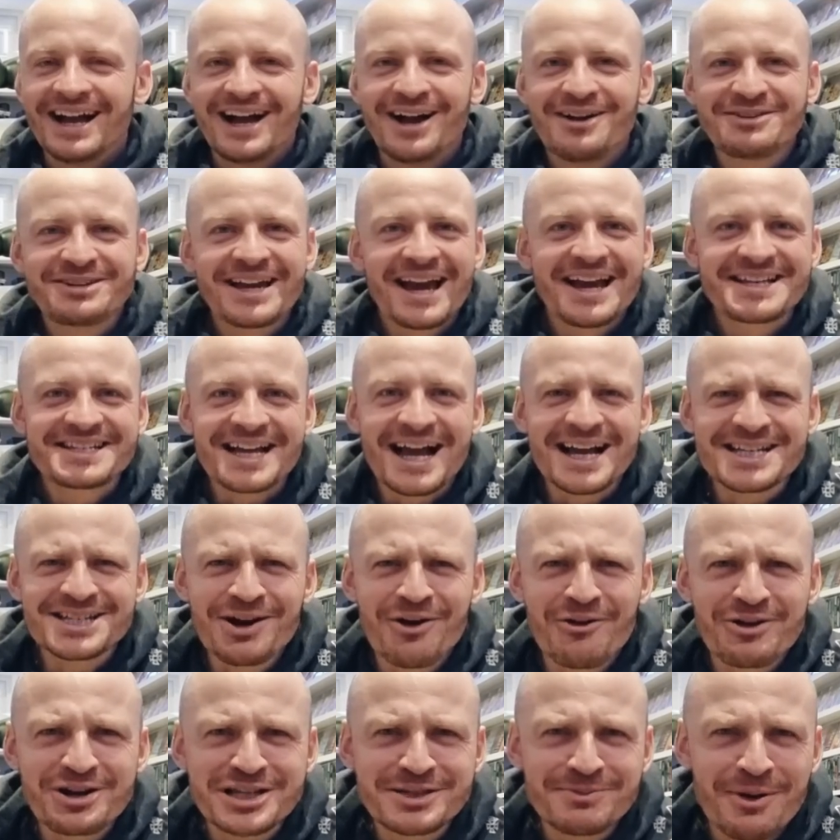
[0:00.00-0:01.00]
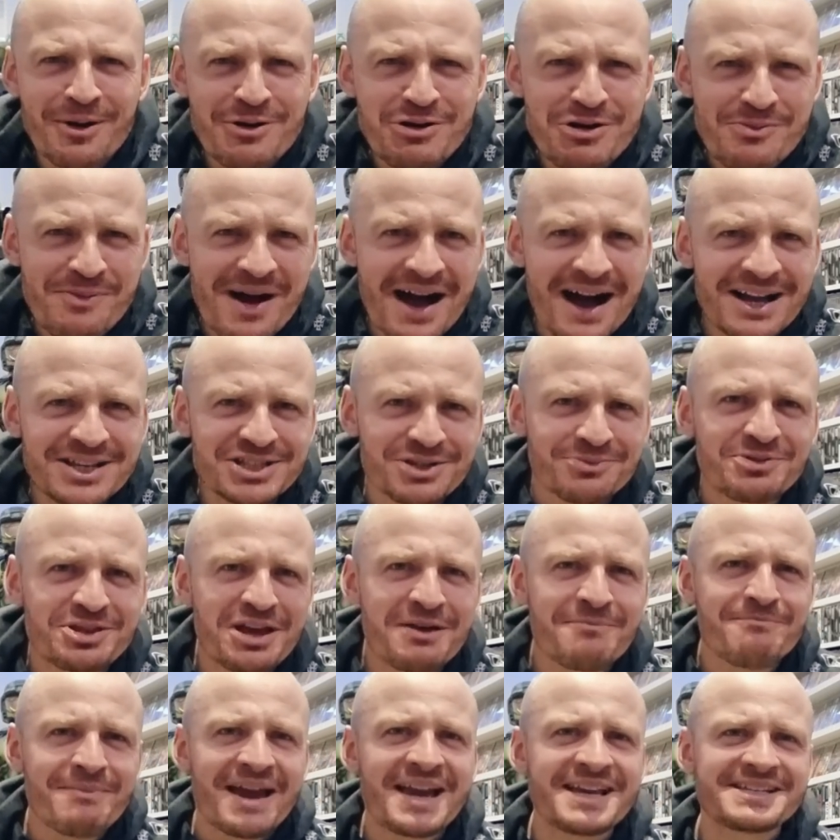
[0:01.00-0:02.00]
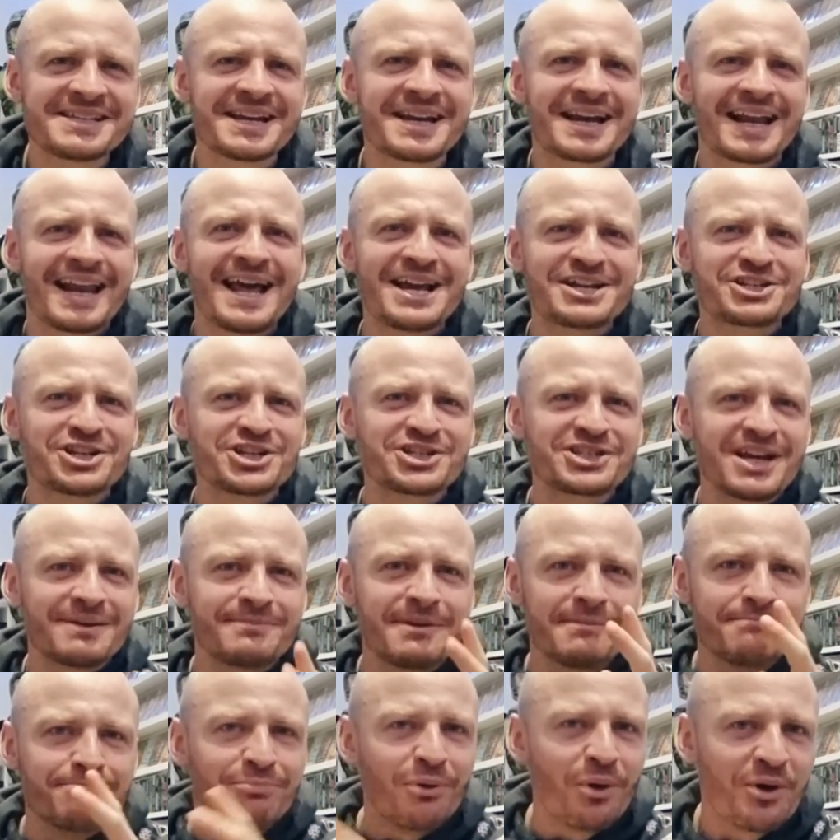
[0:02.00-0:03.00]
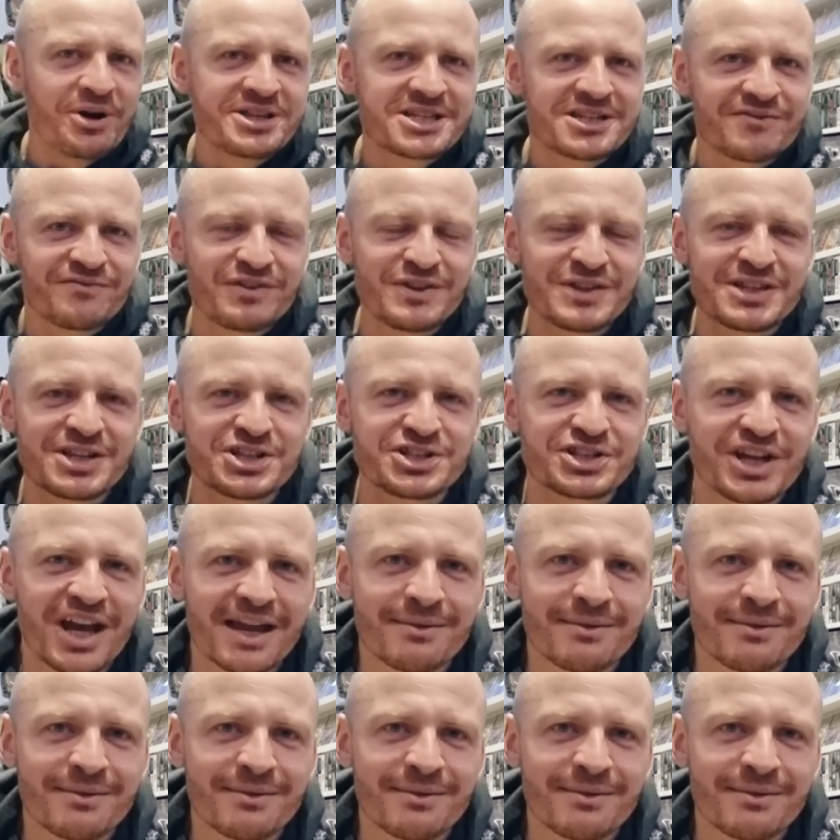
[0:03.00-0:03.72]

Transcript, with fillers: Okay, so as I already spoke about, some of the amazing collections that have been bought into Vintage